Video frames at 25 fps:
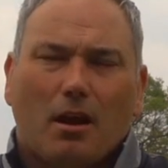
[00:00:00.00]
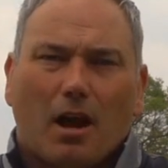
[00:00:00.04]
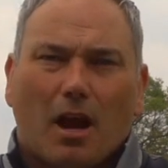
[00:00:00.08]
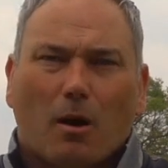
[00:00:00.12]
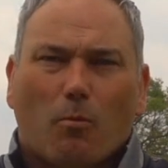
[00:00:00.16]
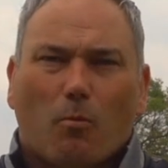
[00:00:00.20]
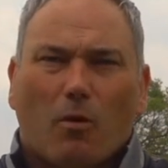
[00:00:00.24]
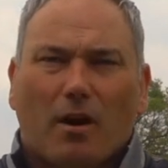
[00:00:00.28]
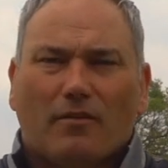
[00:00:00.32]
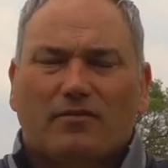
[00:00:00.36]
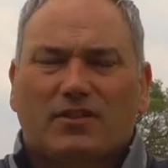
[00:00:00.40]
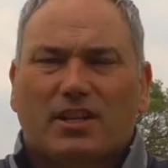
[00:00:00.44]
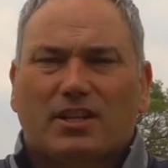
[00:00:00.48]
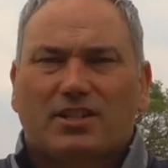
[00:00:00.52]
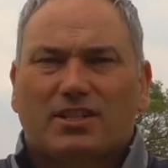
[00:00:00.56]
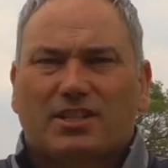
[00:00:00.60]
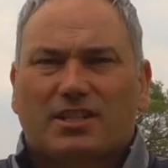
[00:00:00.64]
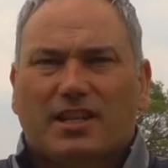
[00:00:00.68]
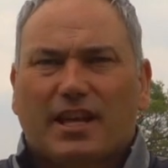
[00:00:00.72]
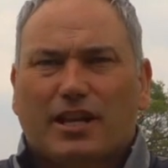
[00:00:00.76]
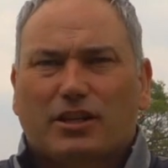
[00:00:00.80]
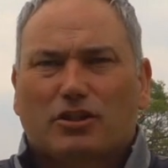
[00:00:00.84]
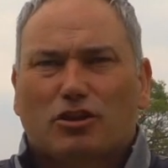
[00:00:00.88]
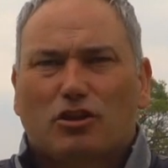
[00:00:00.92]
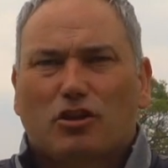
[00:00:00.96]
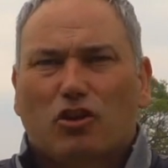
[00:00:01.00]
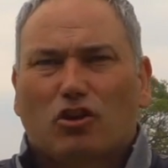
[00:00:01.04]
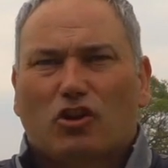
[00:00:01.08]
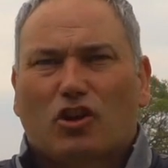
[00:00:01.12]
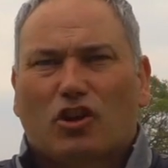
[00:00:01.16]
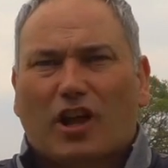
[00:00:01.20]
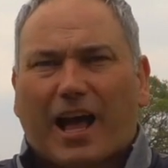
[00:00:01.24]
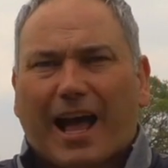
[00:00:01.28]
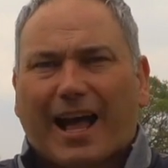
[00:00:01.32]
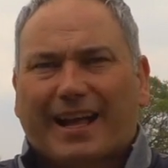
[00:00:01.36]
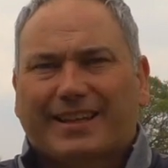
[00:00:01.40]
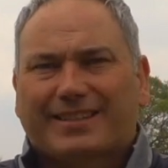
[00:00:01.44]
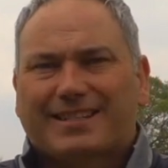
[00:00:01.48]
And what I've done today is look
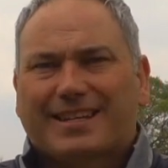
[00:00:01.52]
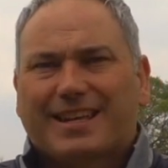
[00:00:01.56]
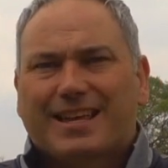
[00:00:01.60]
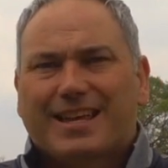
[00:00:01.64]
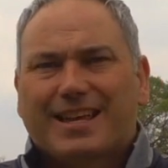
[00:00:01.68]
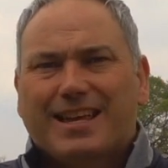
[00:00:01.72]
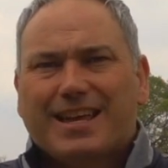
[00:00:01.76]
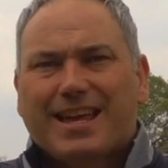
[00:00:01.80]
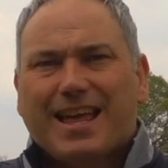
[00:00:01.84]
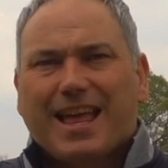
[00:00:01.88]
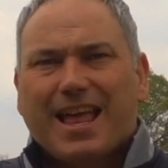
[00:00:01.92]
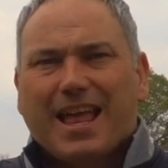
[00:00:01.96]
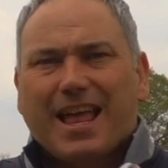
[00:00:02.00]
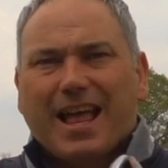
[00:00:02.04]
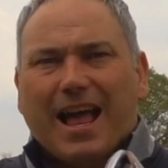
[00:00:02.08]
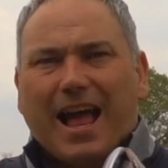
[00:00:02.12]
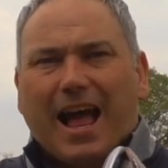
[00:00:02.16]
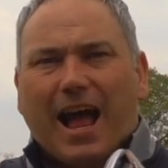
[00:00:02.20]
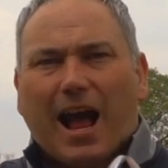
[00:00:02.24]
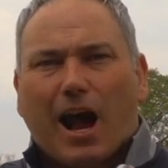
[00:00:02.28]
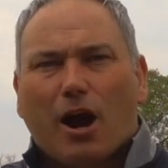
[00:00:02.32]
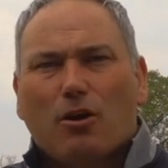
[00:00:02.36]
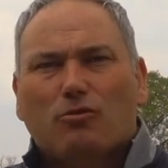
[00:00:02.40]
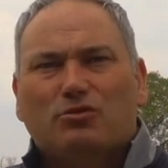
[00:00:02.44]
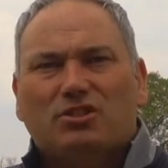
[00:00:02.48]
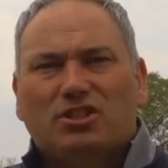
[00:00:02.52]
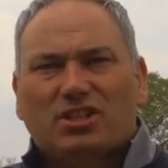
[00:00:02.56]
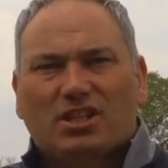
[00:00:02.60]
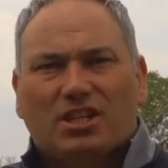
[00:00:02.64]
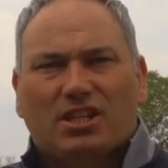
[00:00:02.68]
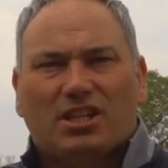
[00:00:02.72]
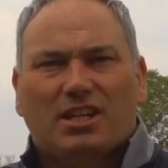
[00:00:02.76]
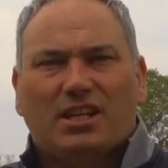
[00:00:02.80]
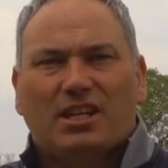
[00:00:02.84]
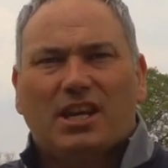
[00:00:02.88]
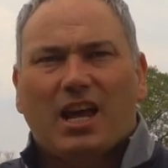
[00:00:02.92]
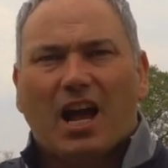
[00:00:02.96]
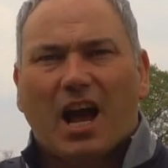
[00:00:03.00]
at how
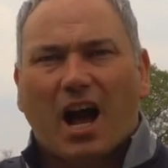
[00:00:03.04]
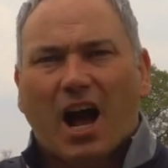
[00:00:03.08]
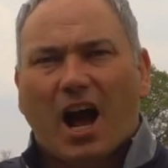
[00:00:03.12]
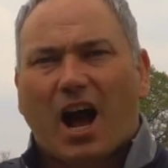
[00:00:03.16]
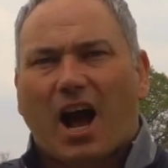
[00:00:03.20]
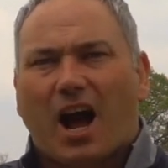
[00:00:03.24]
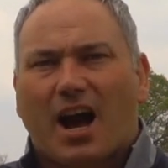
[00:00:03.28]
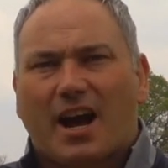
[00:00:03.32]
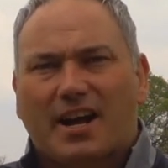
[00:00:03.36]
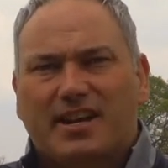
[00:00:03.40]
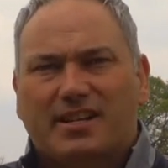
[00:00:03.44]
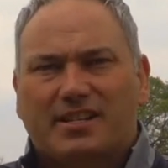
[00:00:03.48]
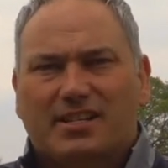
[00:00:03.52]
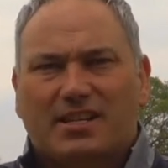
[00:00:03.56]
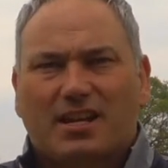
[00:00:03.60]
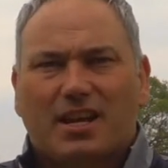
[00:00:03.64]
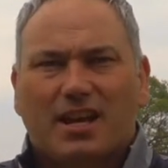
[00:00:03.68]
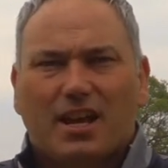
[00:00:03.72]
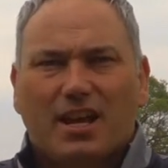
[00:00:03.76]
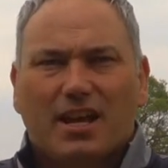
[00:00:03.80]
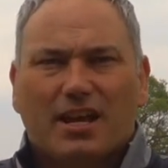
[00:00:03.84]
tee height